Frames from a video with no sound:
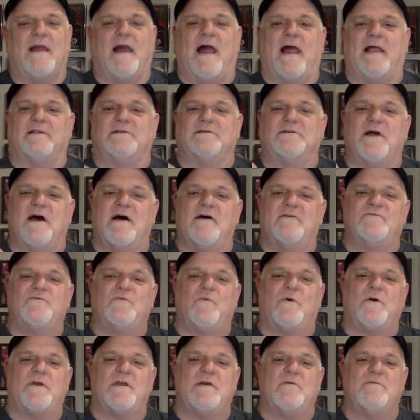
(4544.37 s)
loved
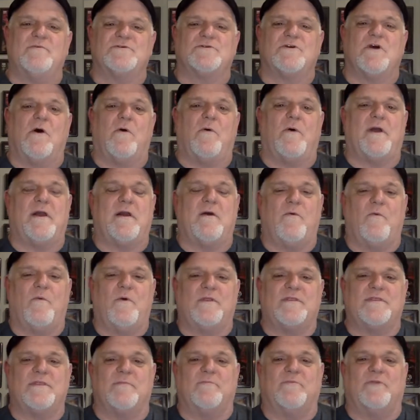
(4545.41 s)
where he was going
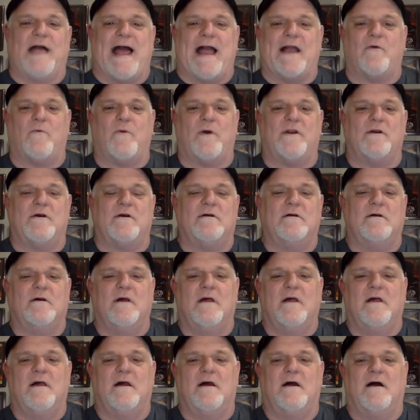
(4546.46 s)
with the Black Winter,
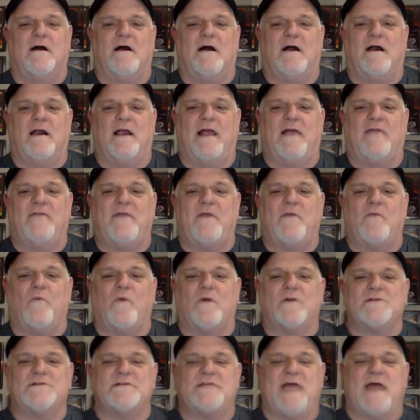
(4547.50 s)
and then
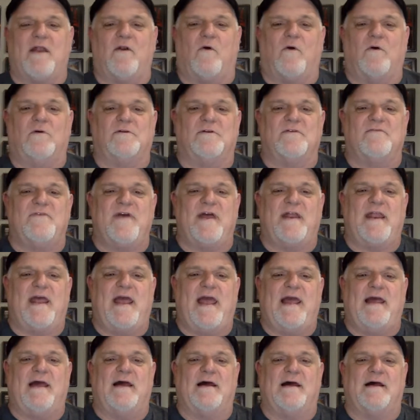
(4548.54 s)
once that whole event
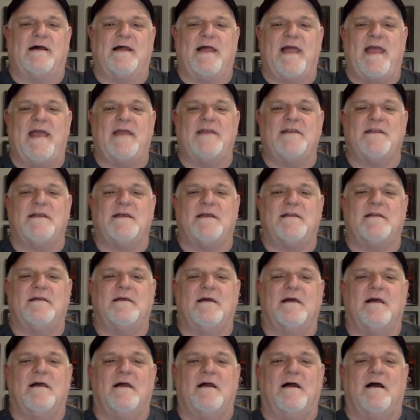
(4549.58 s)
ended,
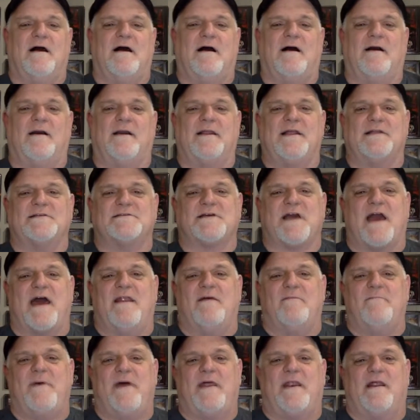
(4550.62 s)
it's kind
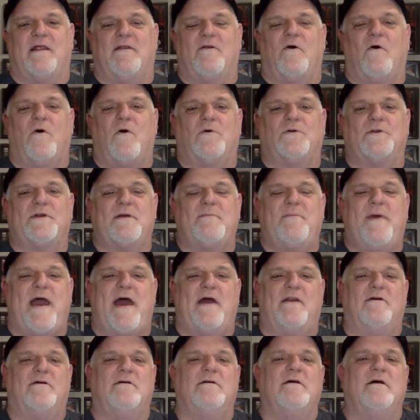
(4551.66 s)
of been on a holding
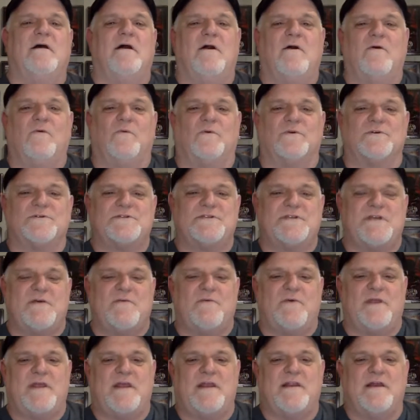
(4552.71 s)
pattern. We'll see
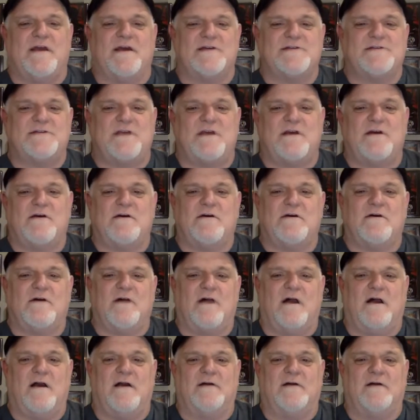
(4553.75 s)
what he does here